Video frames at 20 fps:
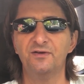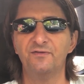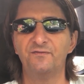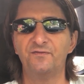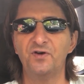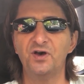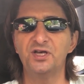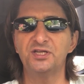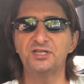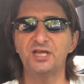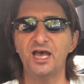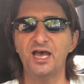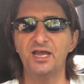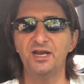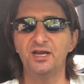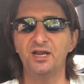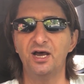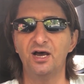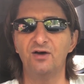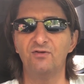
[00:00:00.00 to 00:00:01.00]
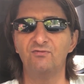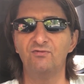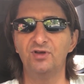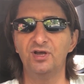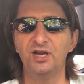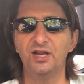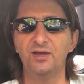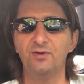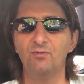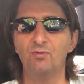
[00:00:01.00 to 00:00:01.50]
firsthand now
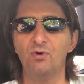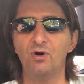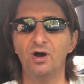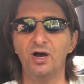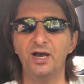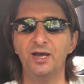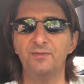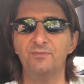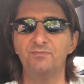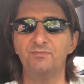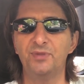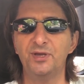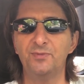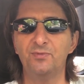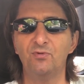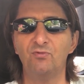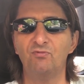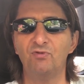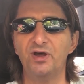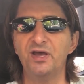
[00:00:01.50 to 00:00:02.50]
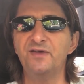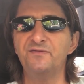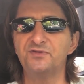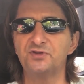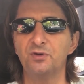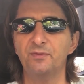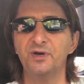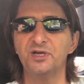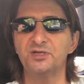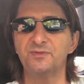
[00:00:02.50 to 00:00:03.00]
really why people rave
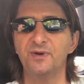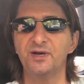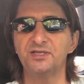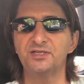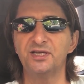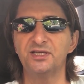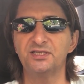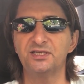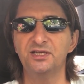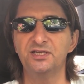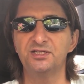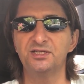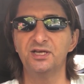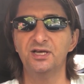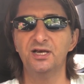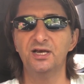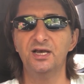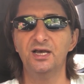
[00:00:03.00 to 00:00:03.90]
so much about Teslas.